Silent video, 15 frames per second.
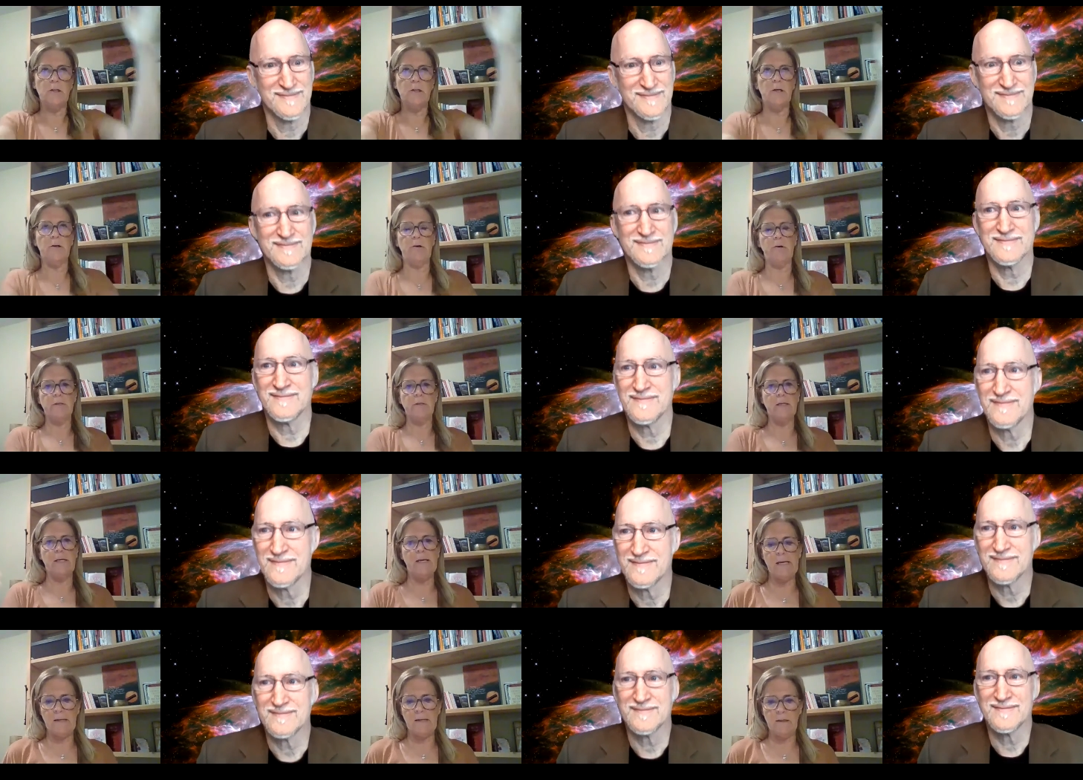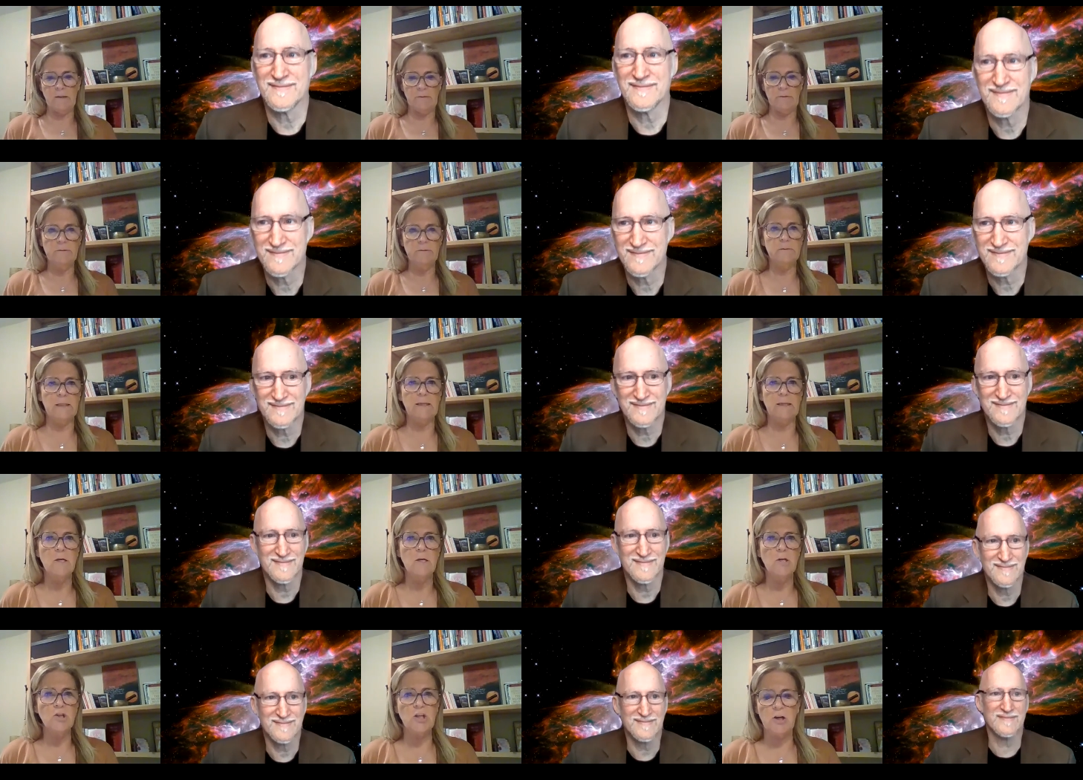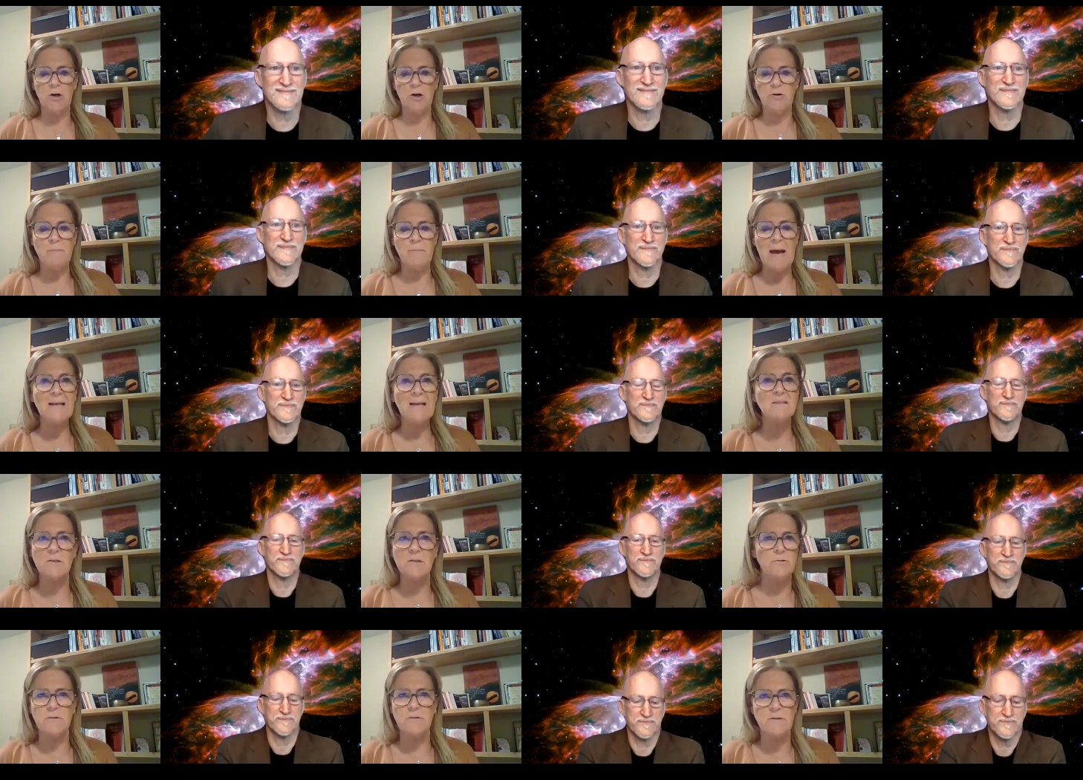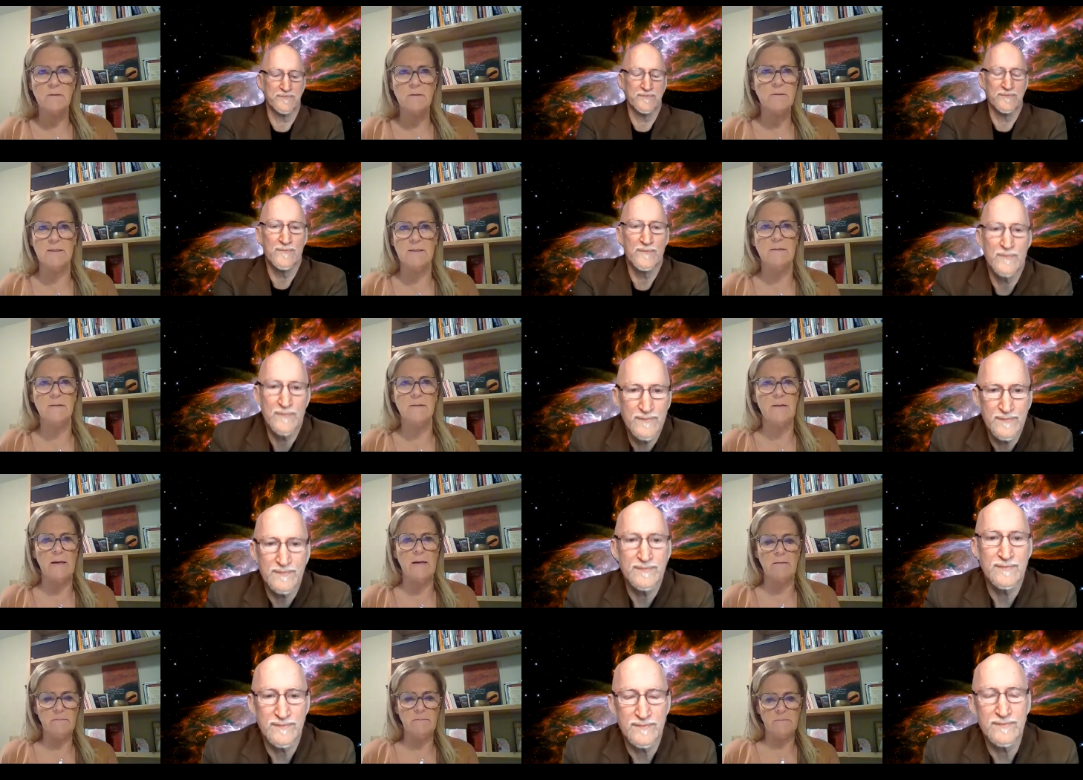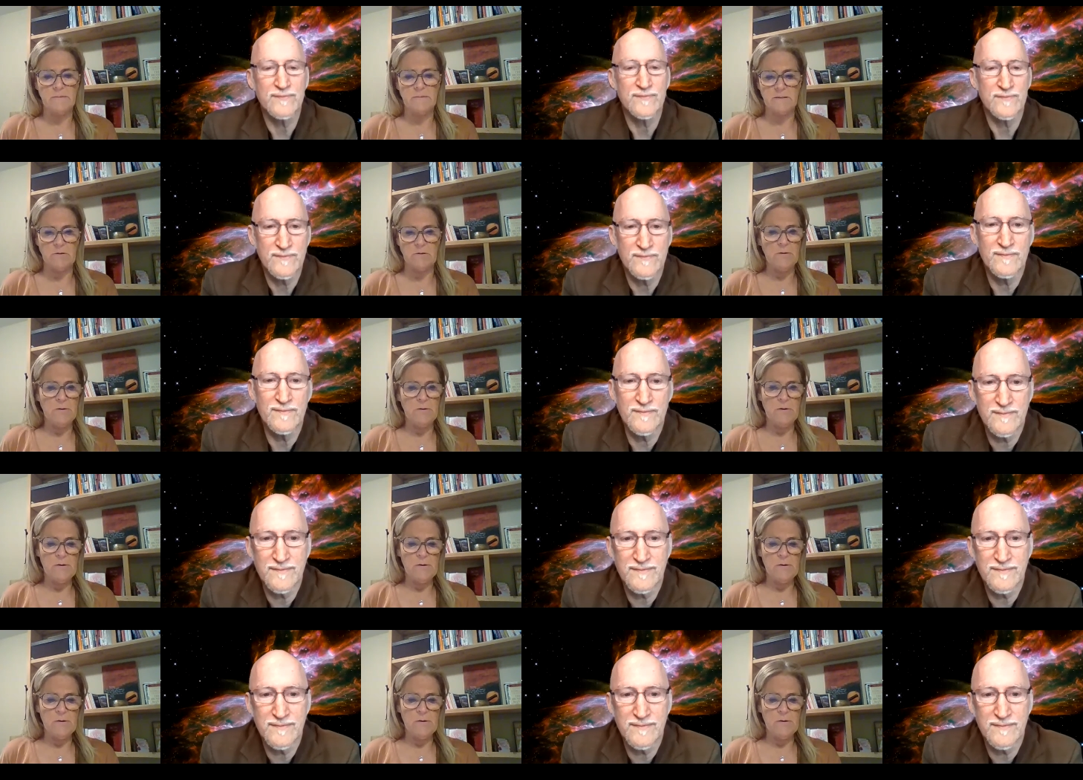Speaker 1: look at her today, you know, like she got her master's since then. So hmm.